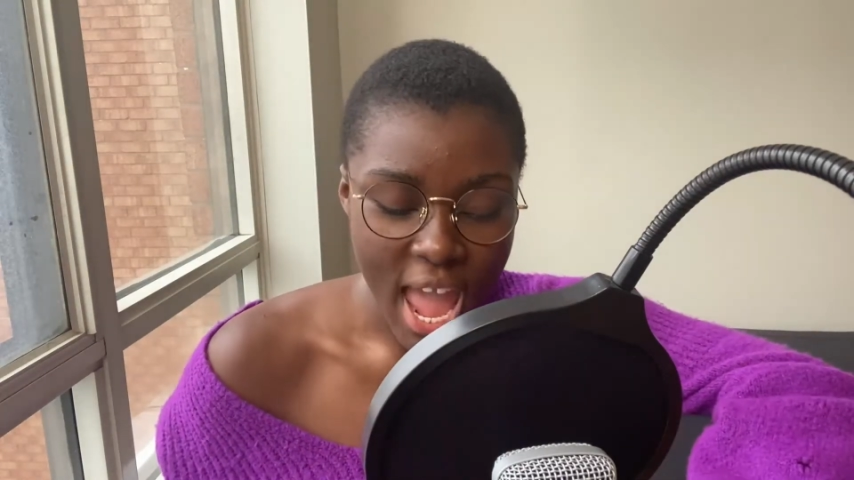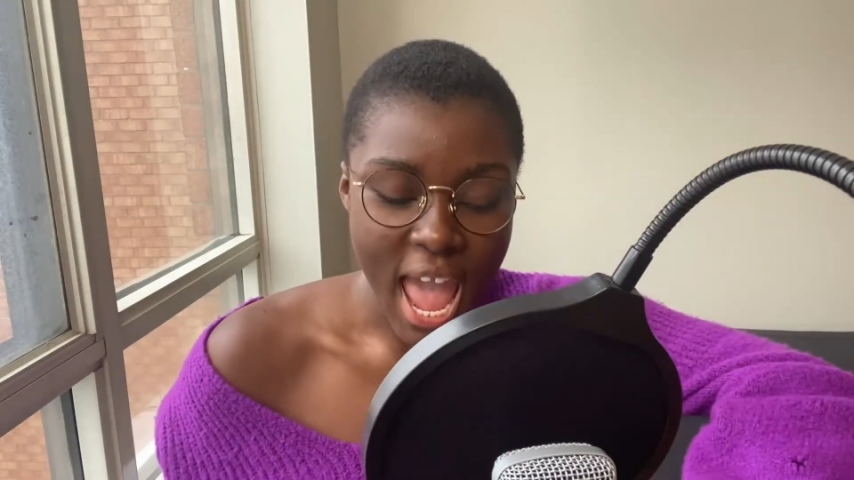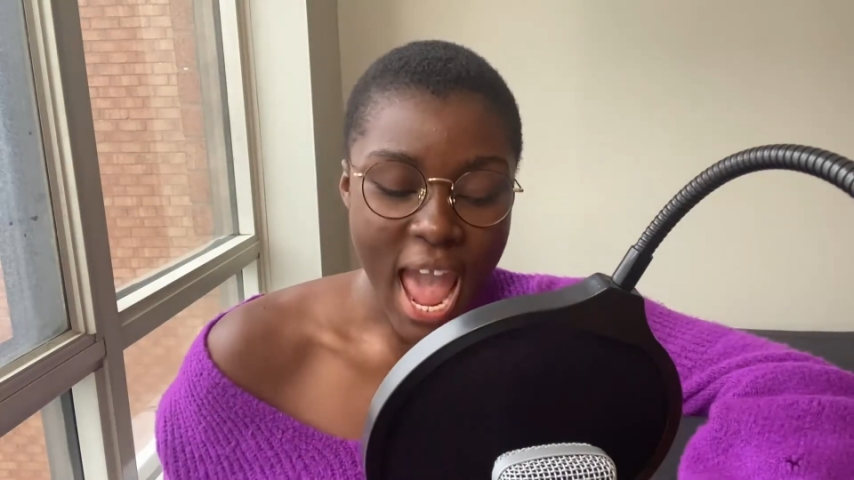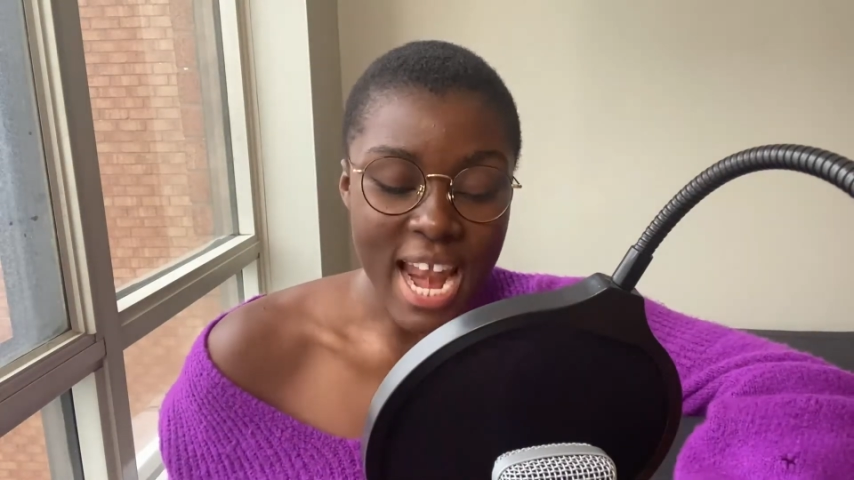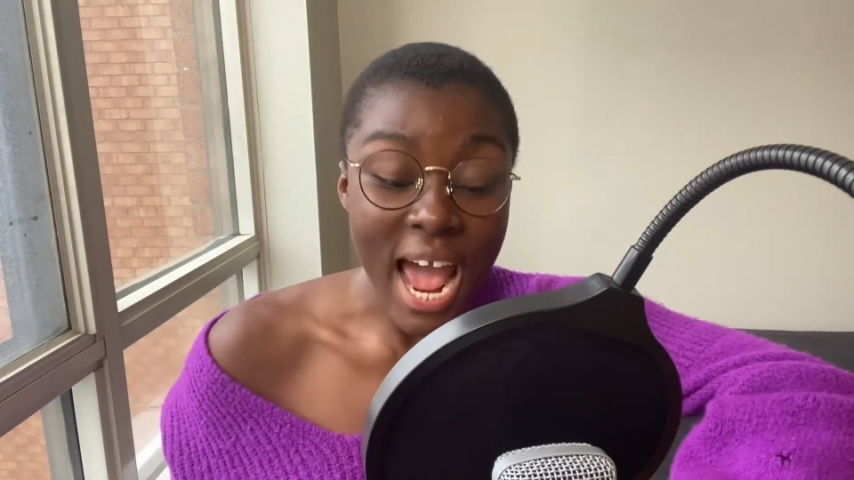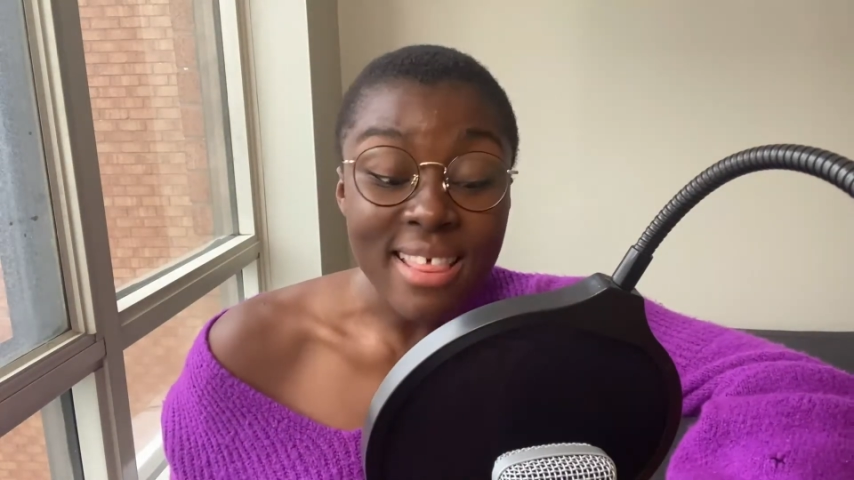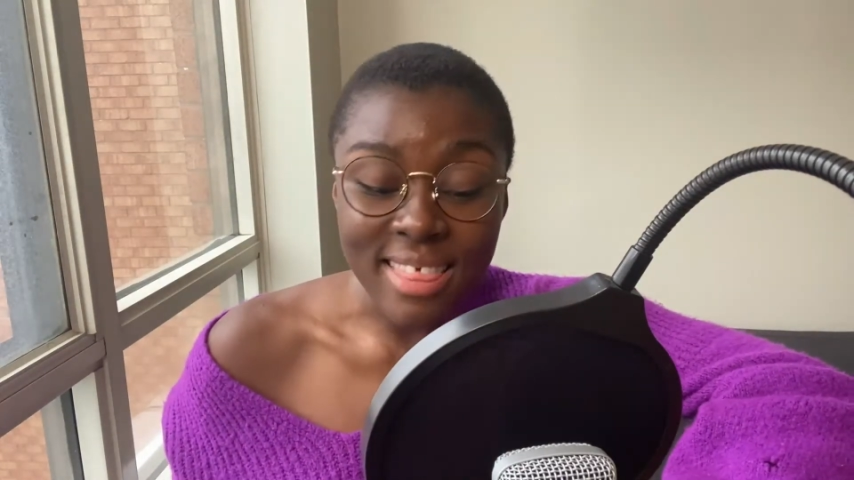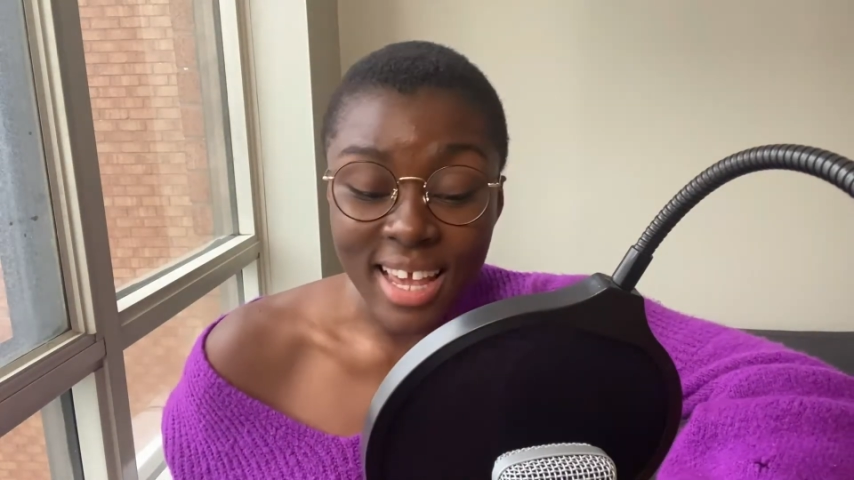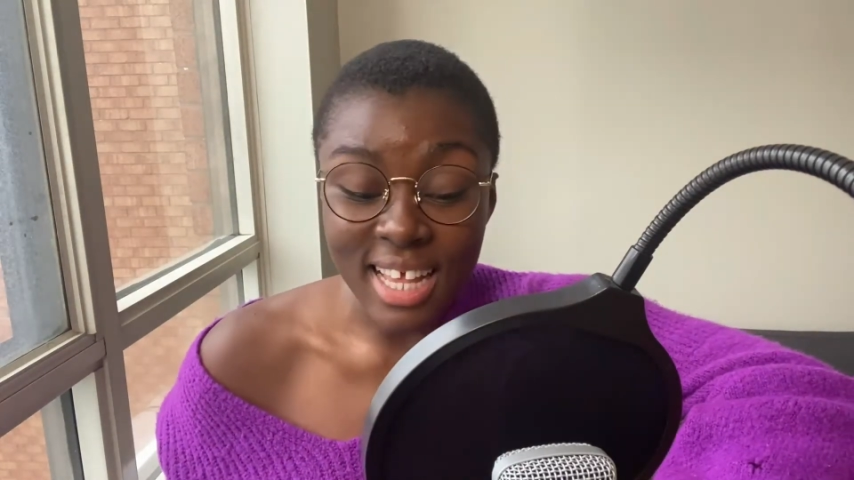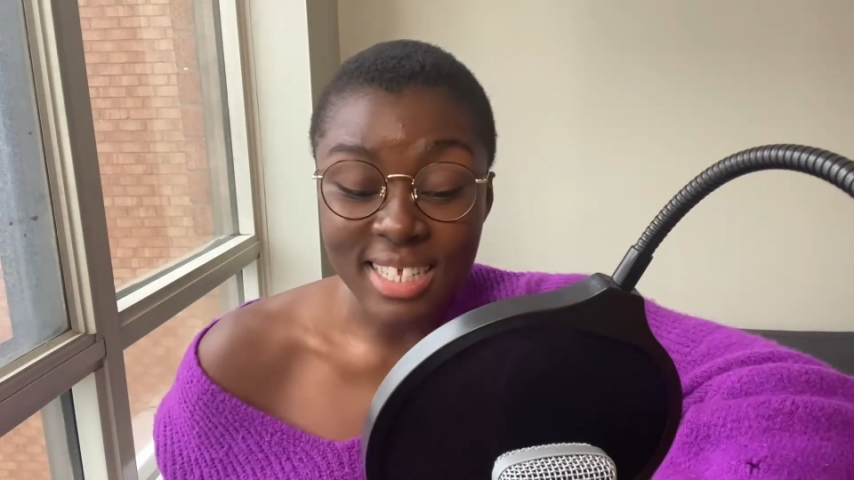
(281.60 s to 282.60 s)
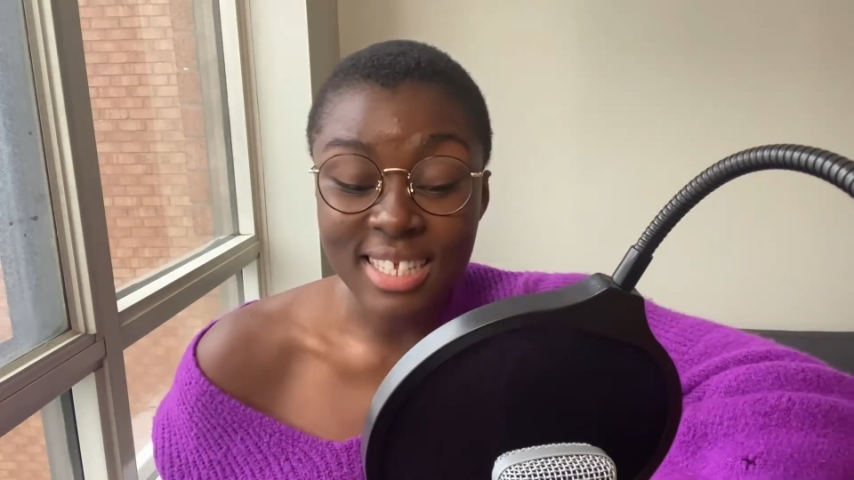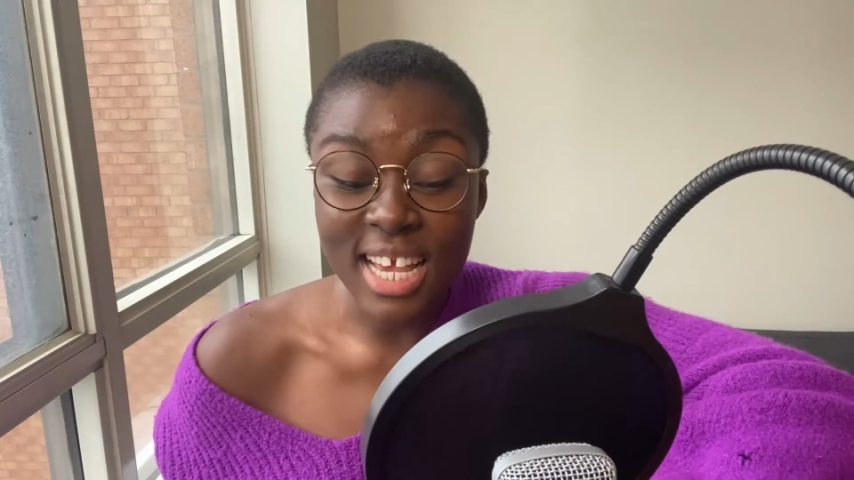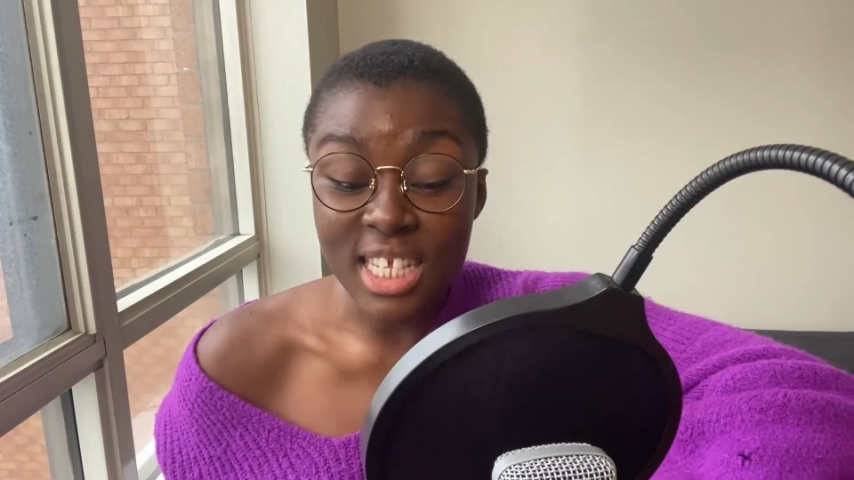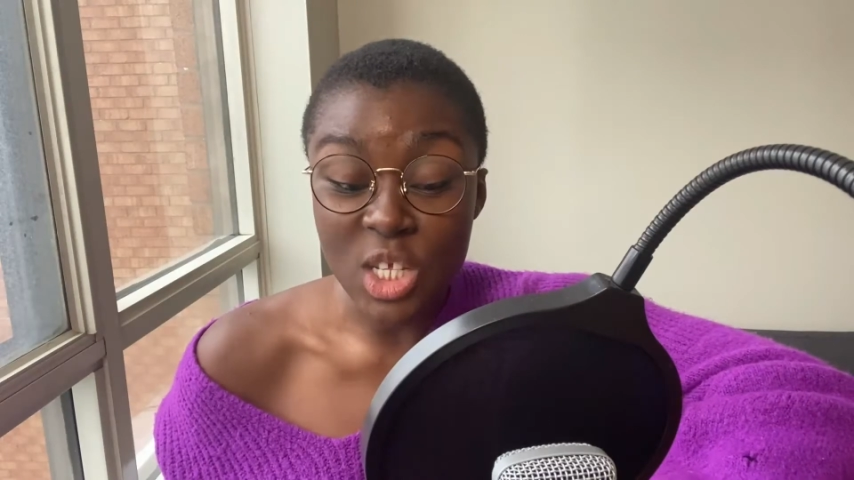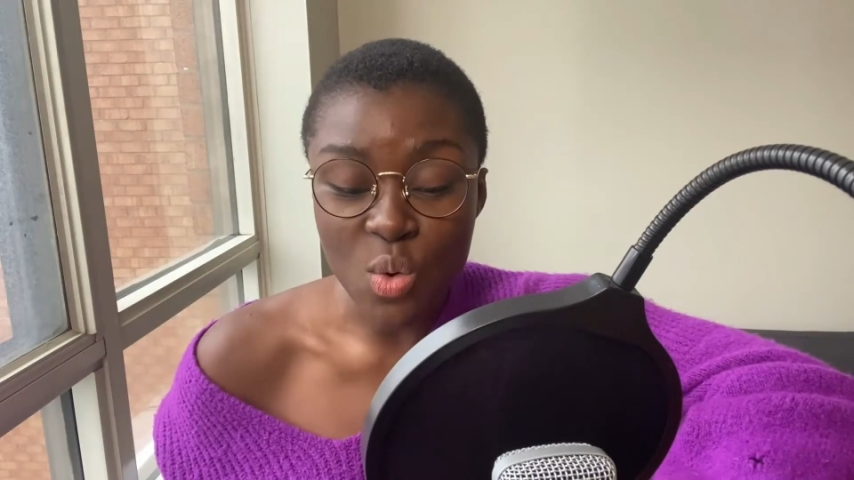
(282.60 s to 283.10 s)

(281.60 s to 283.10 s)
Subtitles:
And I think that C.S.